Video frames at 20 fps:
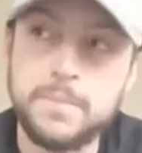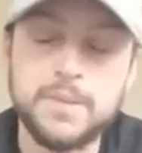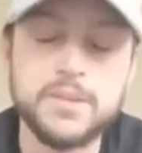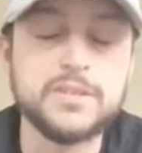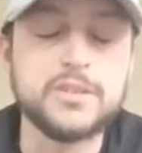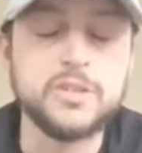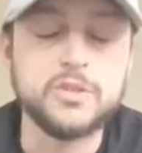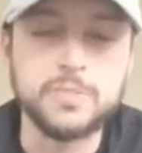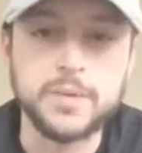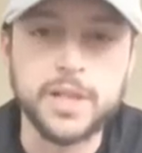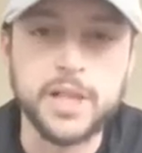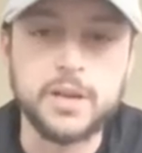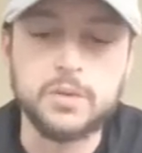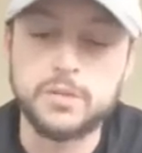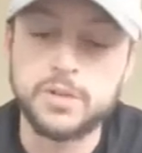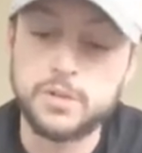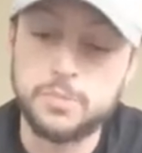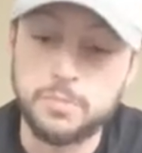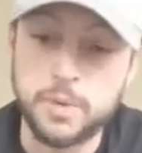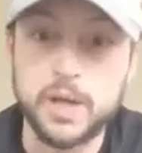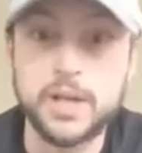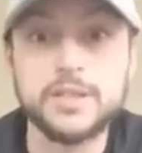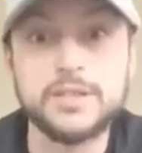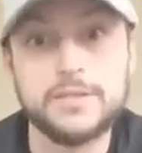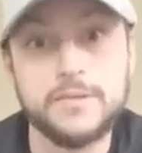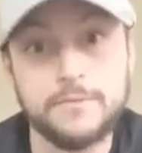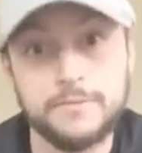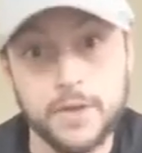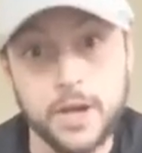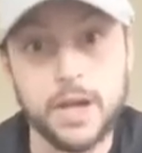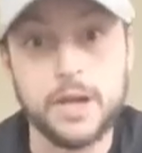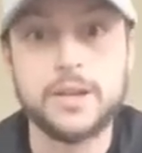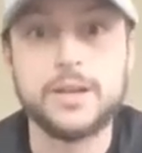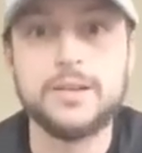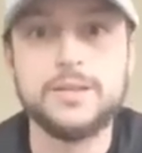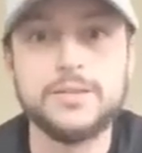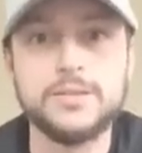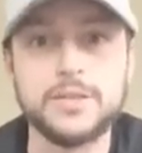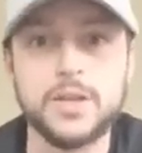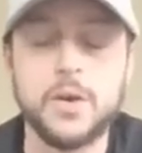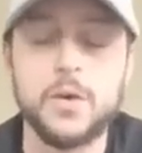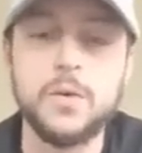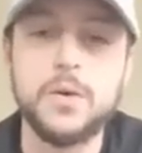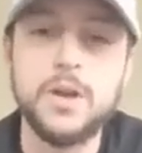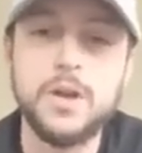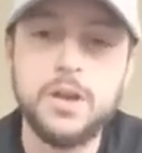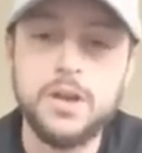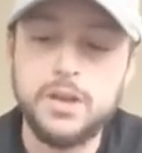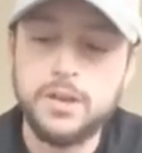excuse my language, bucks fuck. So,